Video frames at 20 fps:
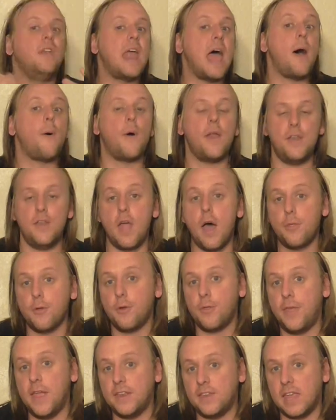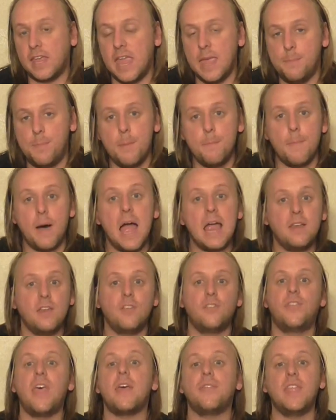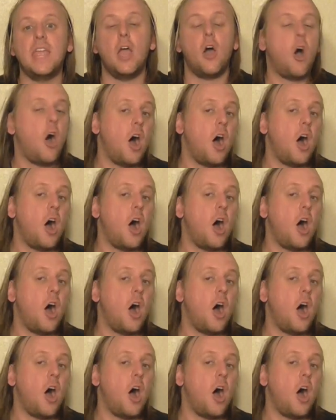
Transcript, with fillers: Now, another thing to keep in mind is that the